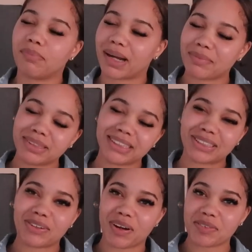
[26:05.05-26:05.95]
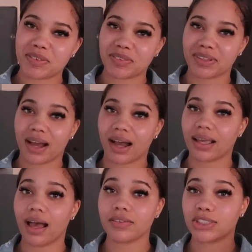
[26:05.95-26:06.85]
But I'm just so grateful for y'all.
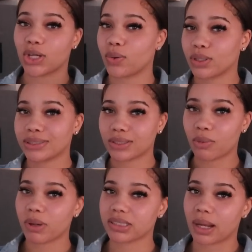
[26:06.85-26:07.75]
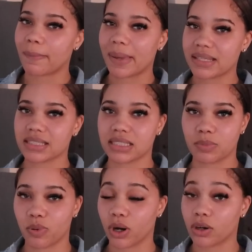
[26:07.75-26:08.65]
Y'all have shown so much amazing
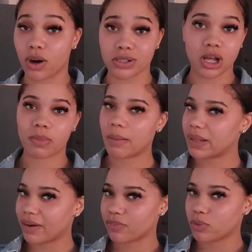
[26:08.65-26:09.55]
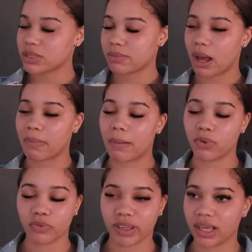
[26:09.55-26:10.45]
support across all my platforms about my
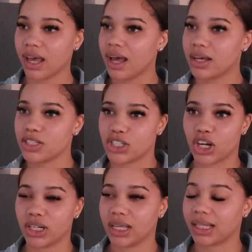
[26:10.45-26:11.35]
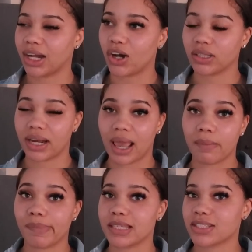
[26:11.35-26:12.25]
moving journey and like all of that
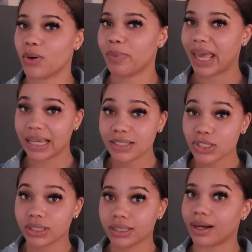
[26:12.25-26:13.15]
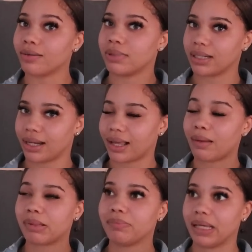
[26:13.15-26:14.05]
and been so patient. Oh my God, y'all
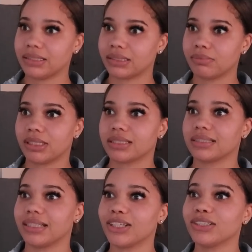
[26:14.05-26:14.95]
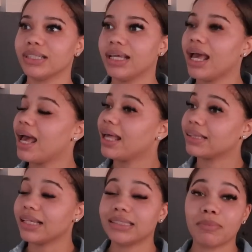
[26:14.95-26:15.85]
been patient because literally
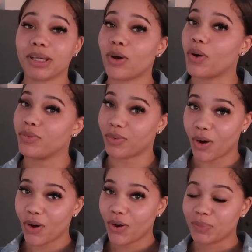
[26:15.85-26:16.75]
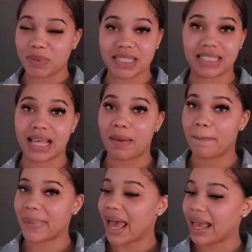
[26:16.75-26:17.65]
things have been going wrong been
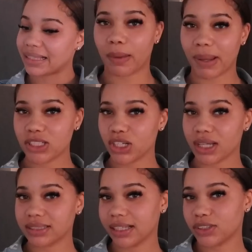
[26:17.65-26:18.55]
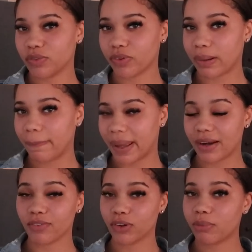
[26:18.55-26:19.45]
set back and make sure y'all stay tuned for the
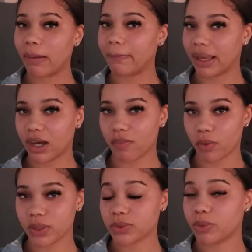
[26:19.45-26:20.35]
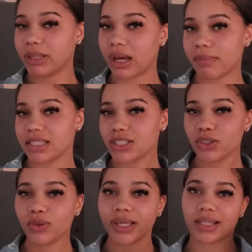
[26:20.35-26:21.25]
bedroom makeover which will be coming
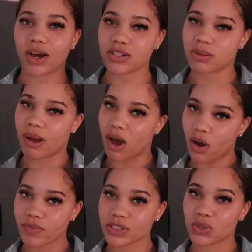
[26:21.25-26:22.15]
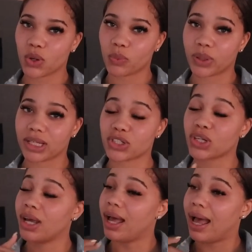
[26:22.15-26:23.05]
soon and then also my office tour which
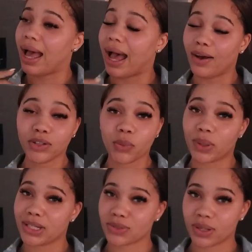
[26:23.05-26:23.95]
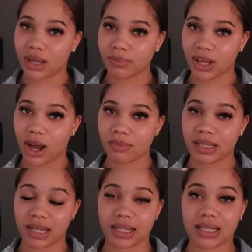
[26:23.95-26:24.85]
I don't know when it's gonna come y'all
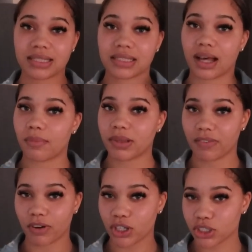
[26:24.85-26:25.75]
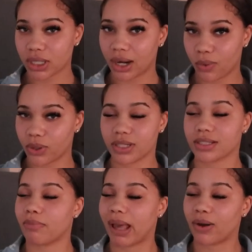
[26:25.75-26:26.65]
because the furniture that I ordered is
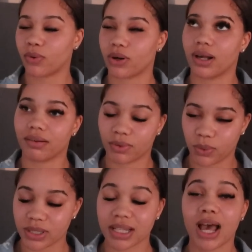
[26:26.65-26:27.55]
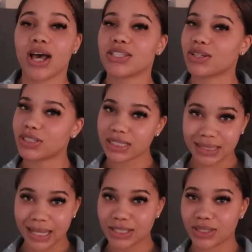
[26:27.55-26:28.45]
on back order of course. So just
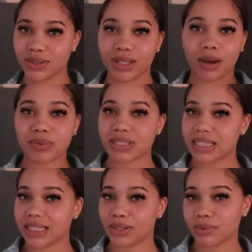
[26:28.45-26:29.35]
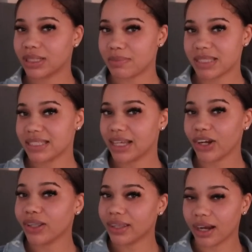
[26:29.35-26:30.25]
stay tuned. Y'all will see little glimpses here
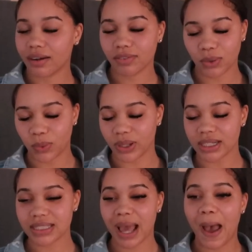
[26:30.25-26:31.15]
and there of course.